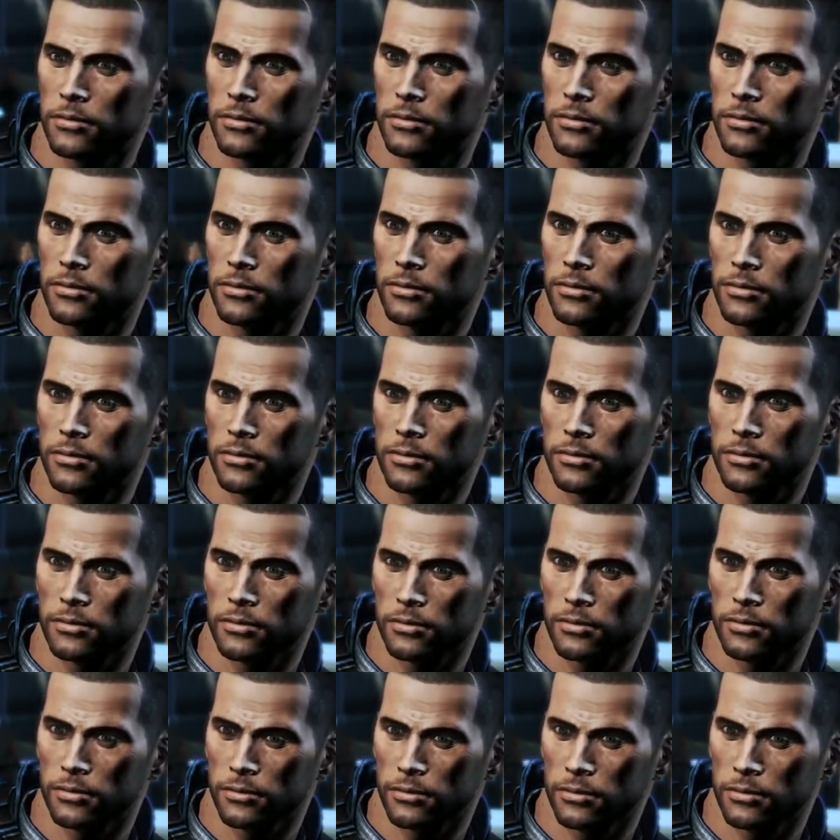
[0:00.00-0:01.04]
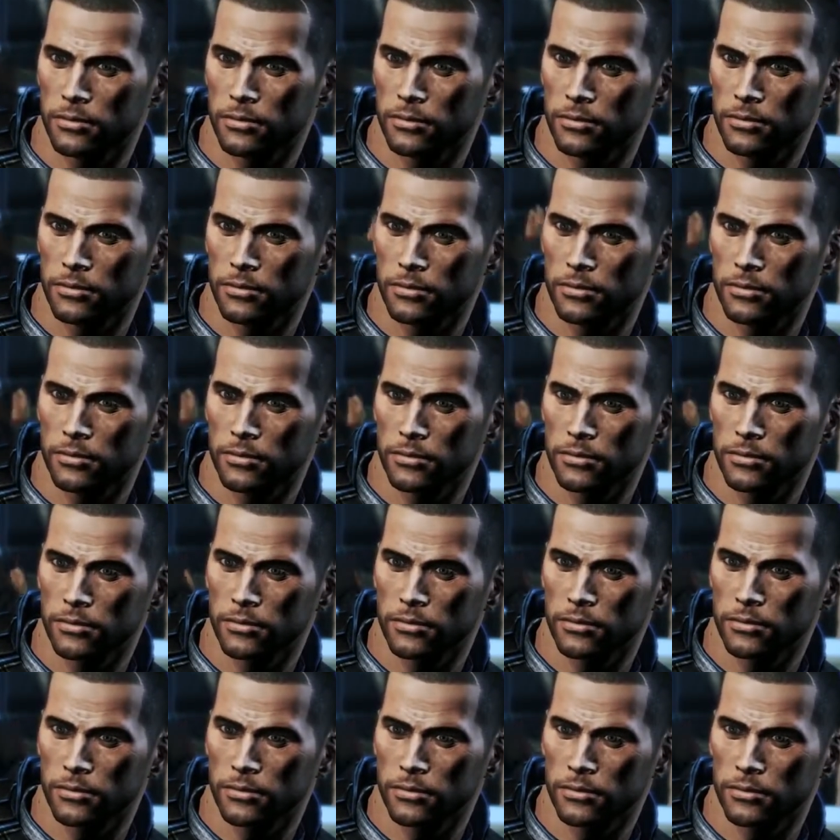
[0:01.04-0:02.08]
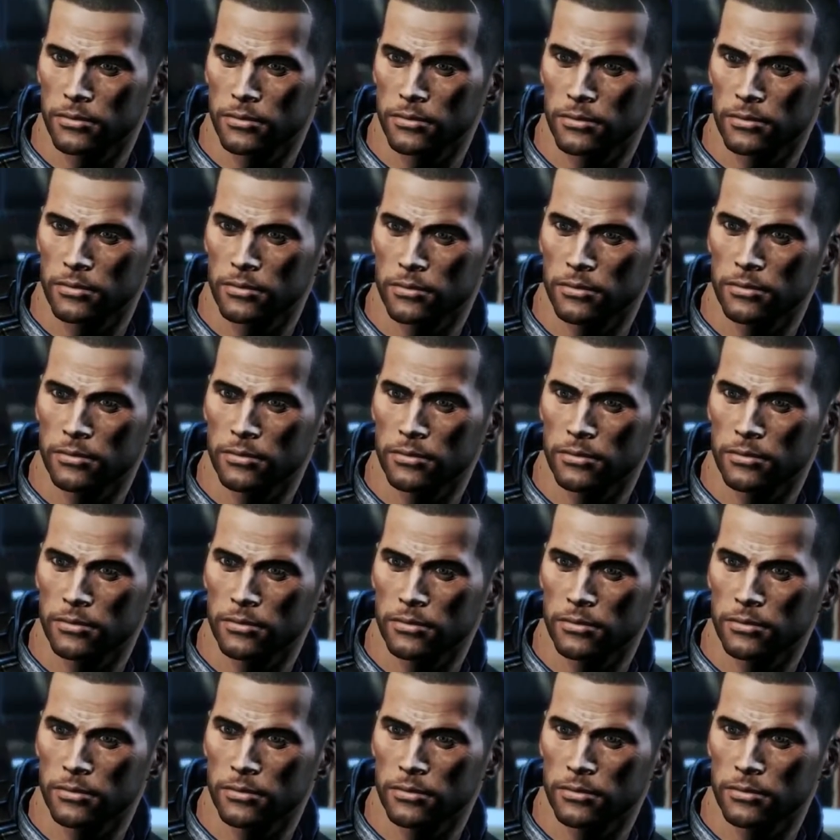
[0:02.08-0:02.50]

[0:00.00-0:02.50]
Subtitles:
[no speech]